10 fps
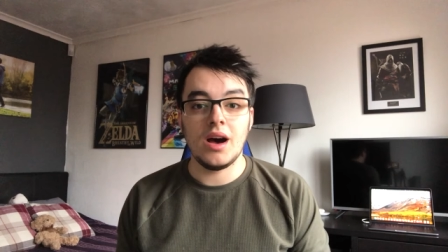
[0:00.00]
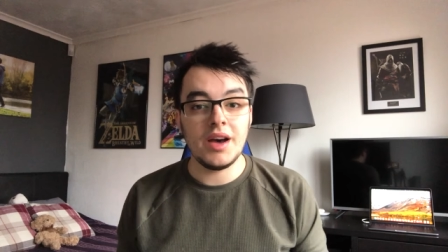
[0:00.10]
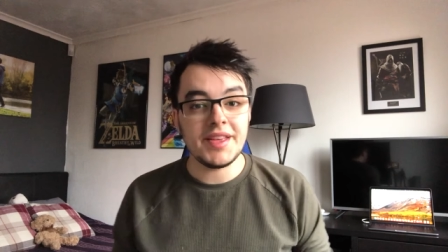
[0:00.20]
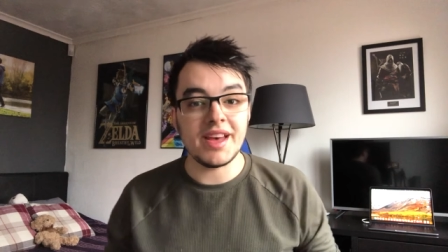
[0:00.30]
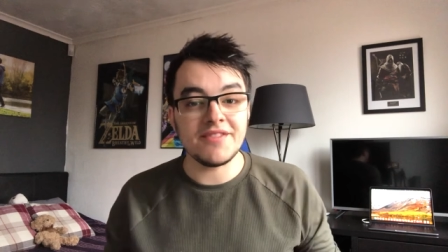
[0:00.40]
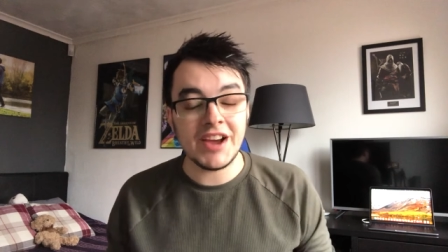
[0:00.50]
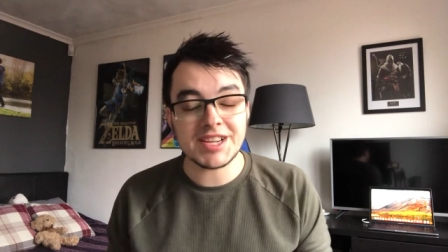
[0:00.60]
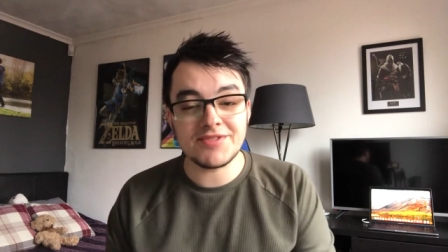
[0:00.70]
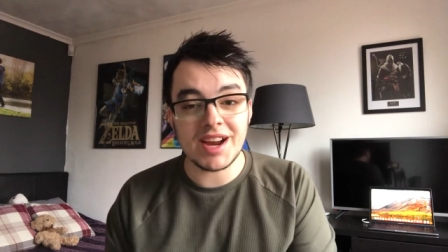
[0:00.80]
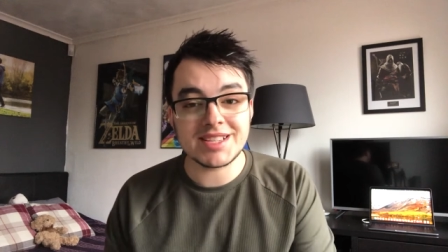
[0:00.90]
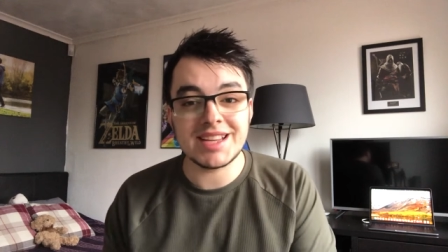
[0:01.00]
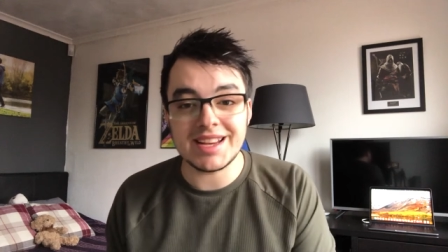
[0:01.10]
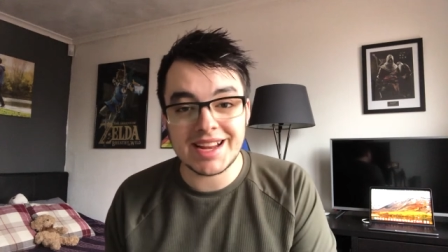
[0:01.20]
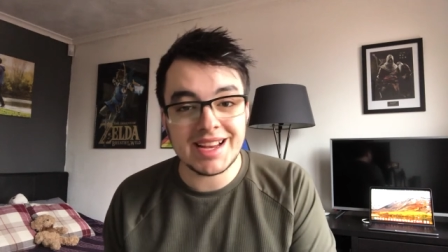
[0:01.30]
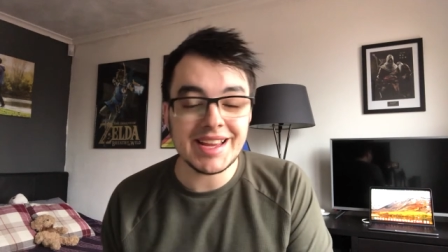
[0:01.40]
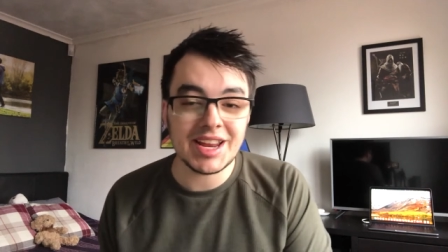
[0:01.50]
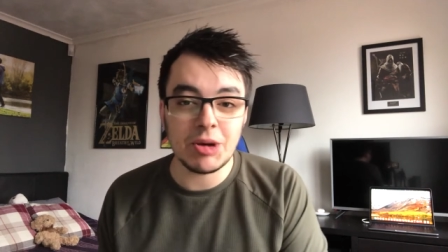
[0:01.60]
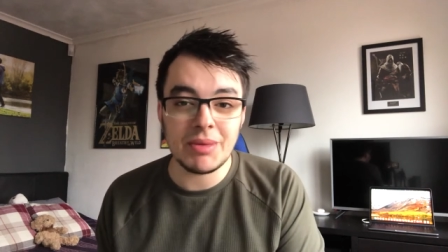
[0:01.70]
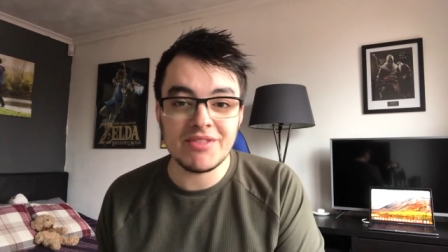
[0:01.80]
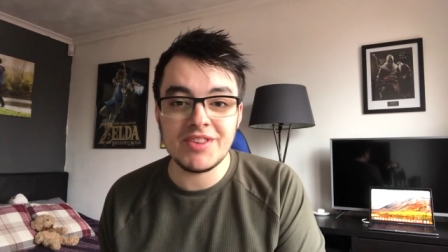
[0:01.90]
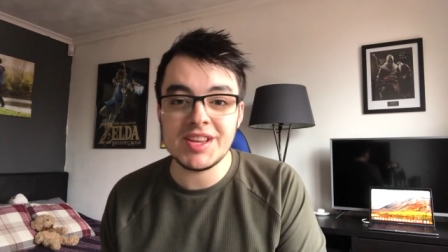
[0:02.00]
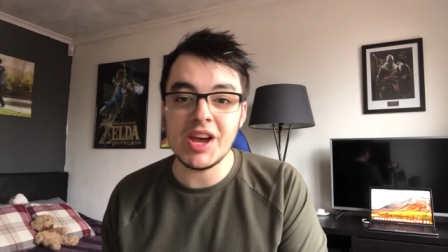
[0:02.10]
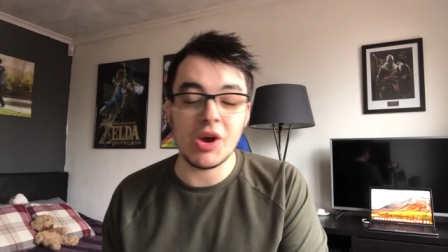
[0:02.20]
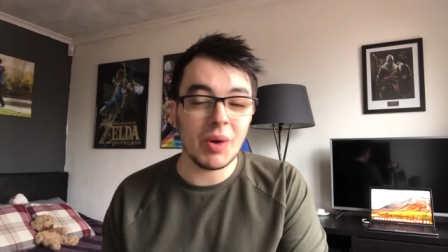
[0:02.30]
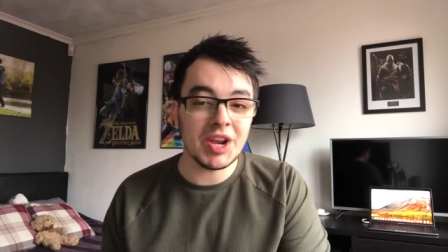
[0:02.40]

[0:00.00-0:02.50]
Hi there, thanks for accidentally clicking on my video.